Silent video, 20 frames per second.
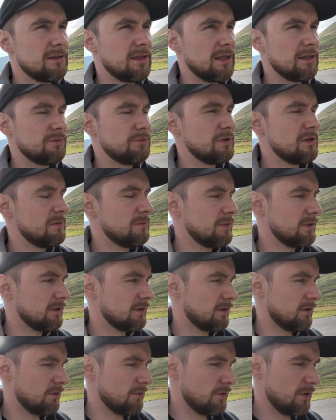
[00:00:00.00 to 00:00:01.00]
that will be
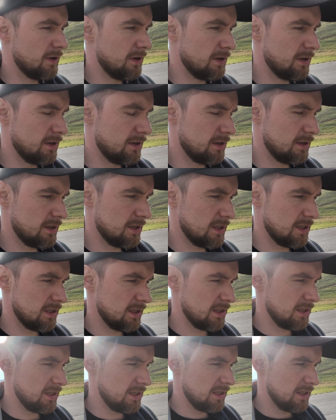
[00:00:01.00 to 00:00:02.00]
no
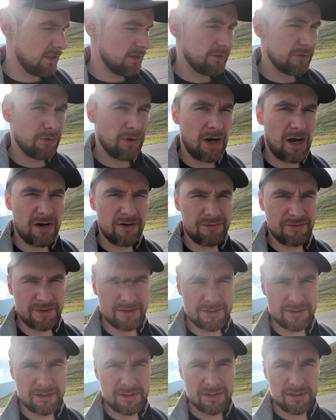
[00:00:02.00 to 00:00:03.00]
no
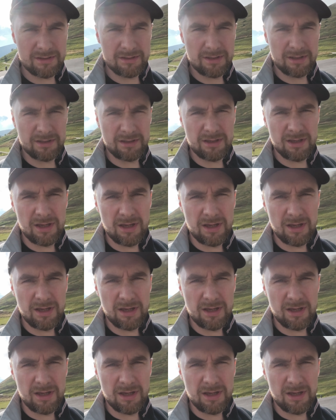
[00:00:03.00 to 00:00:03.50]
harvest that